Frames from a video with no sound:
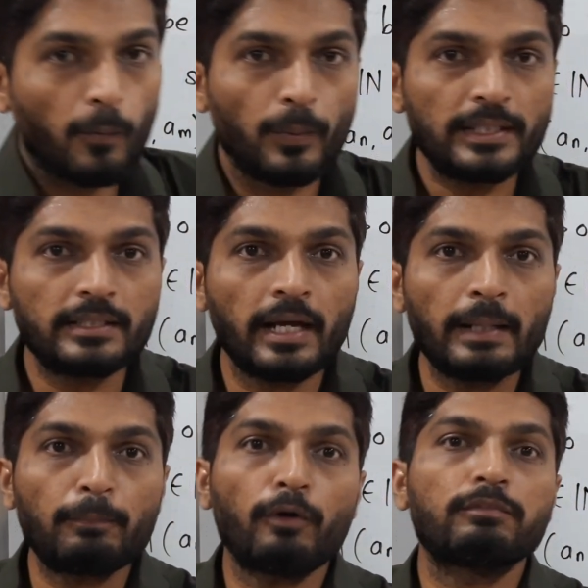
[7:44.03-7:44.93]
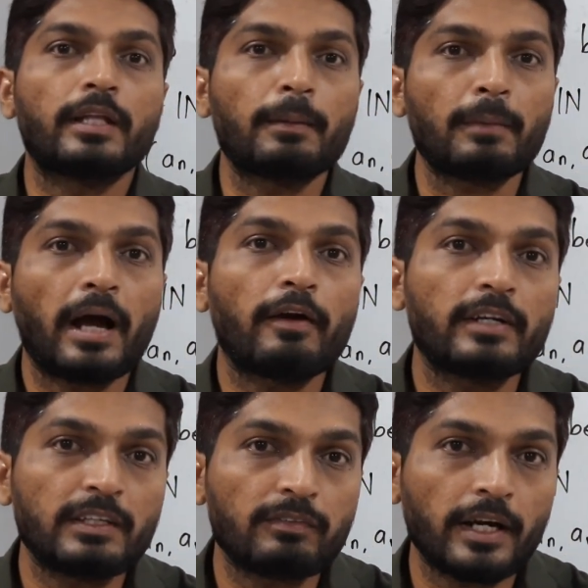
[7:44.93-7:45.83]
With the help of them, I
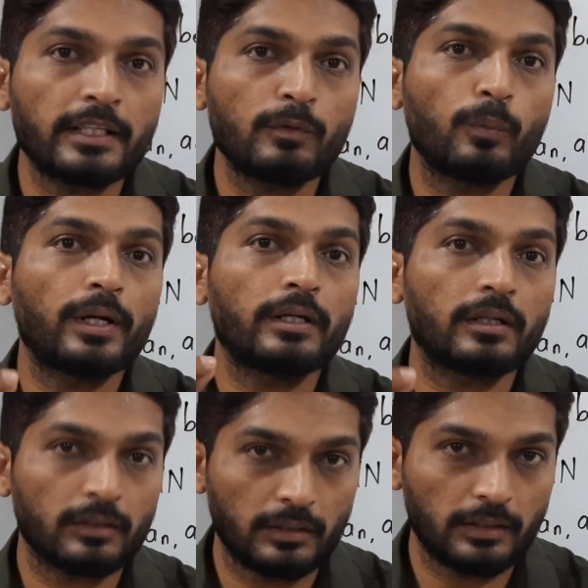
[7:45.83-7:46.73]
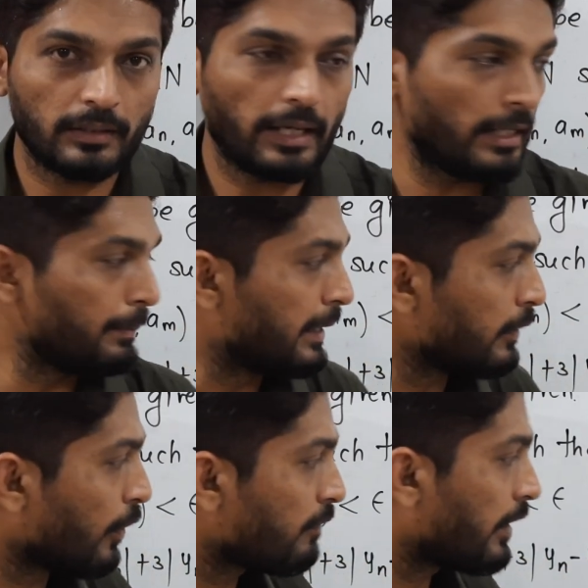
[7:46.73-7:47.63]
have defining one
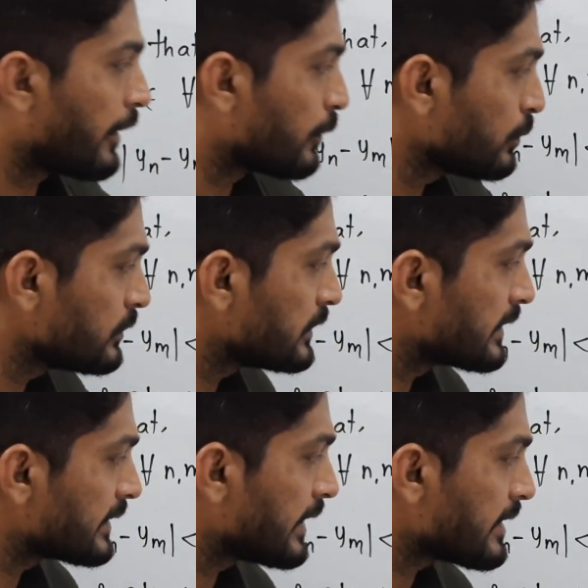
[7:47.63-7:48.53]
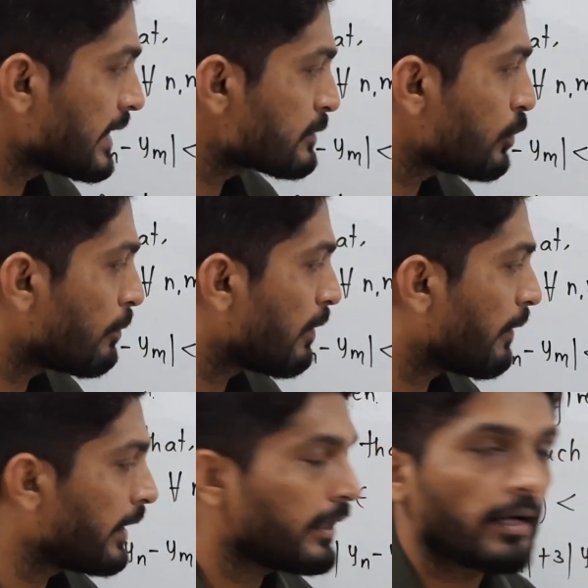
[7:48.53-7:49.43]
element of R2, just like X,
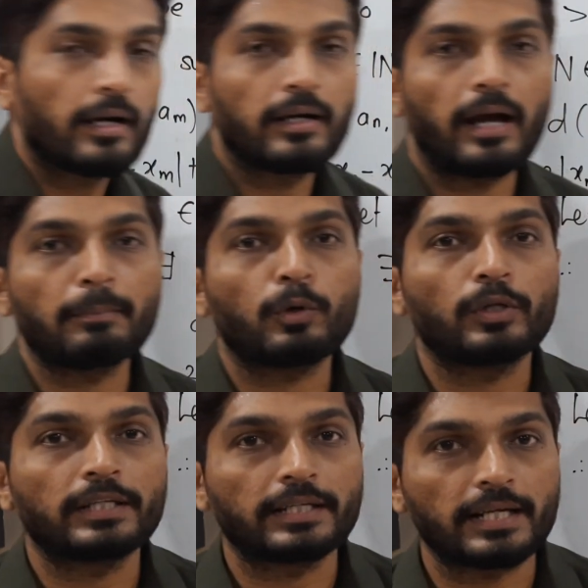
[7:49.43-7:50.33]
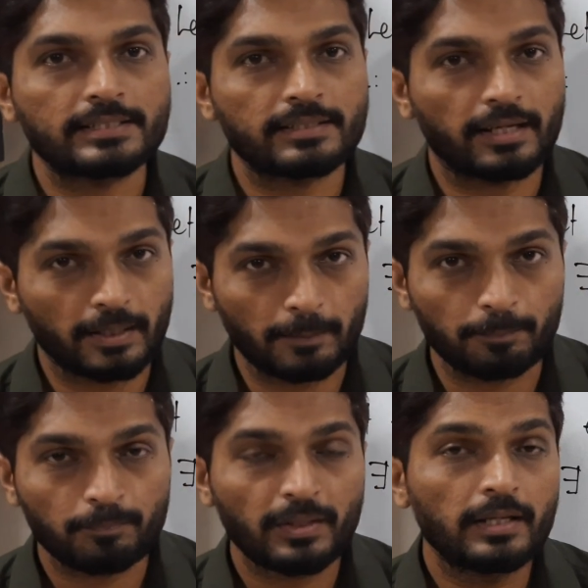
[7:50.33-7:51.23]
Y, I'm calling it as A.
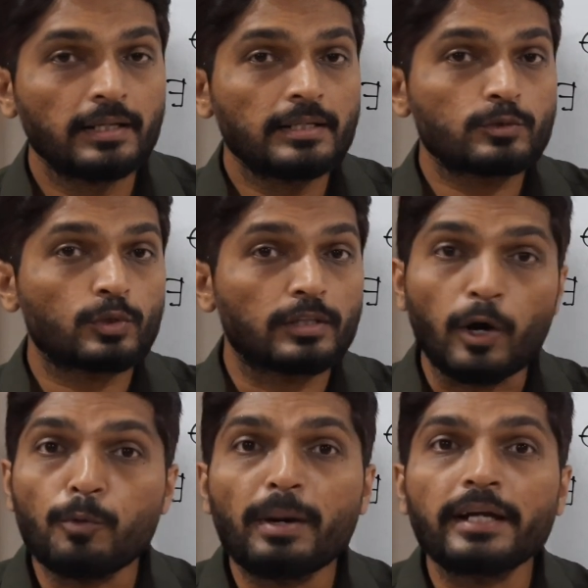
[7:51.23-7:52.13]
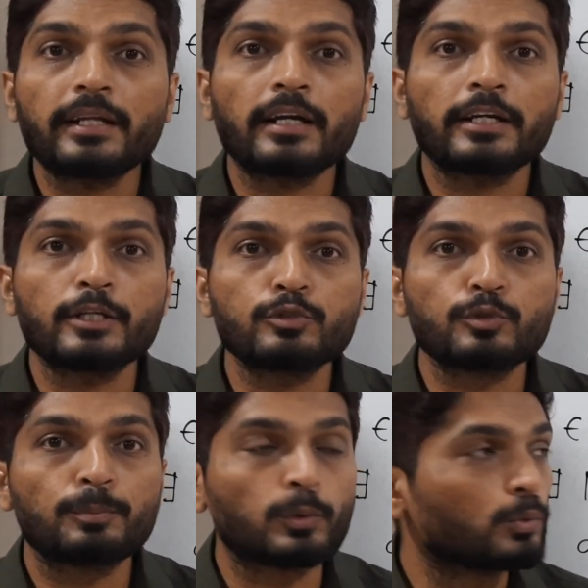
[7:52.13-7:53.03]
So now my target is
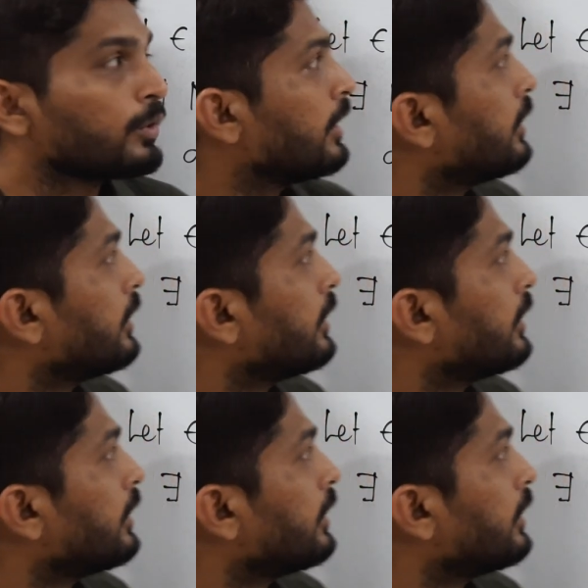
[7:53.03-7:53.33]
to prove